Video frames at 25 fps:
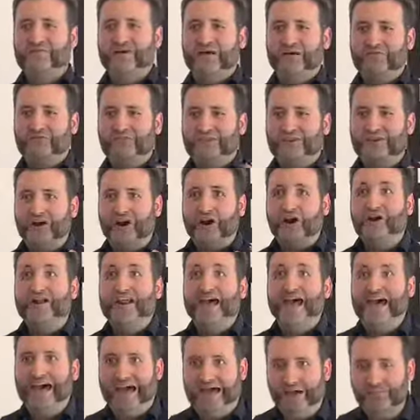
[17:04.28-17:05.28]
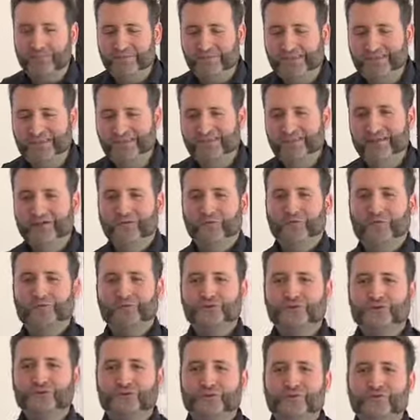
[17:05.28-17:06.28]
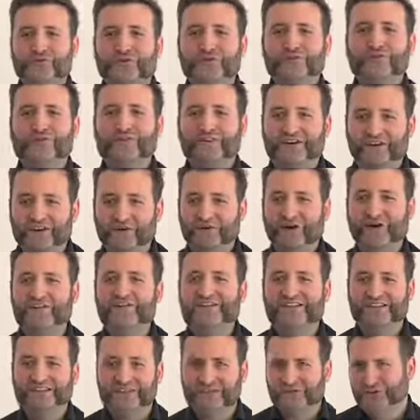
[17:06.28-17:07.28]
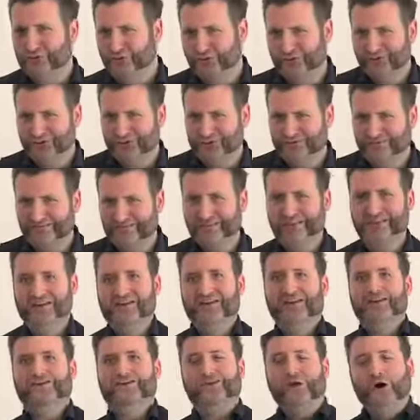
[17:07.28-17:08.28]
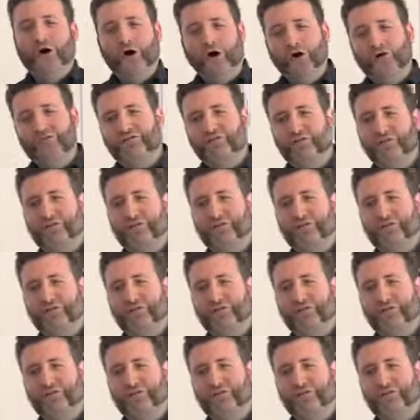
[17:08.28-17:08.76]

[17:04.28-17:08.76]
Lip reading: are really unhappy with their current video conferencing solution. So hopefully